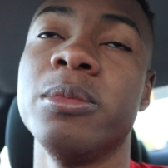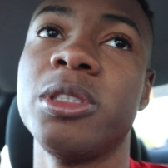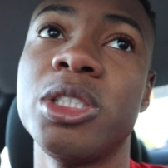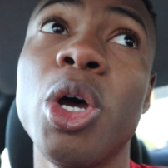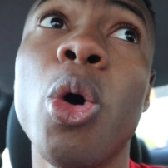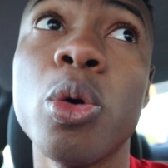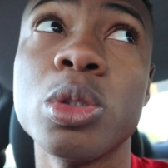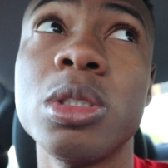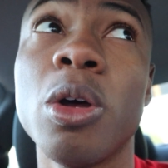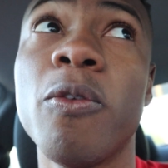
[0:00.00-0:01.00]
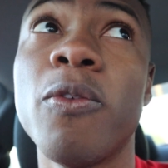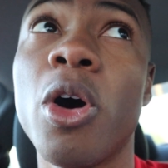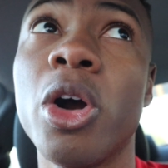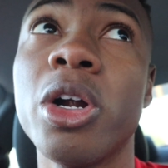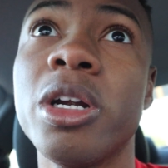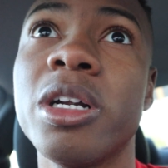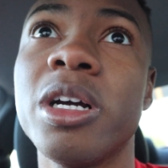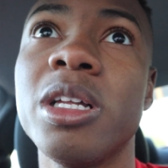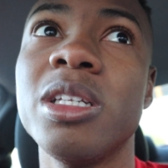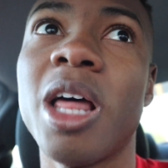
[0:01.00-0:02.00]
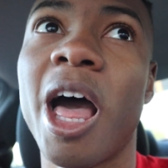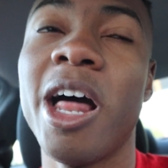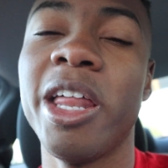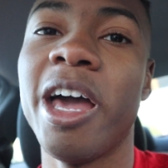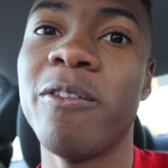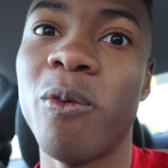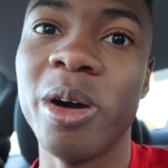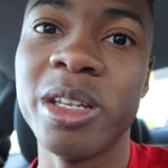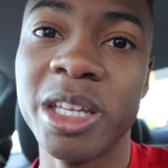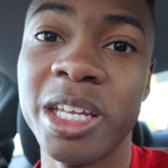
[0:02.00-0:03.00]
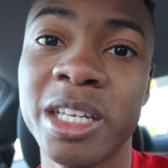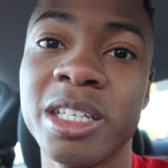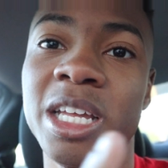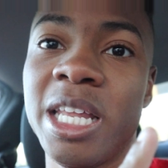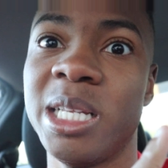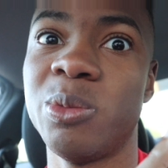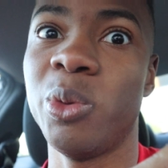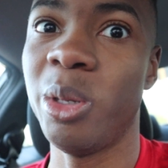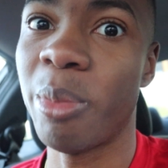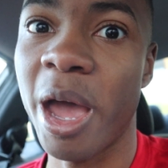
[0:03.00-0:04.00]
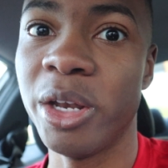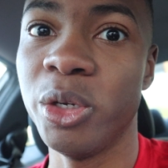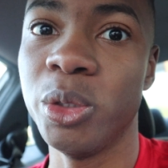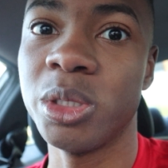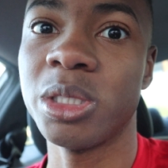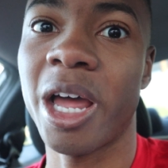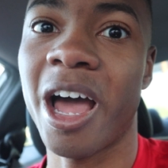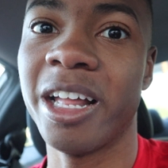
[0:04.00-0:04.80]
so far, I only have one thing, and that's really bad news.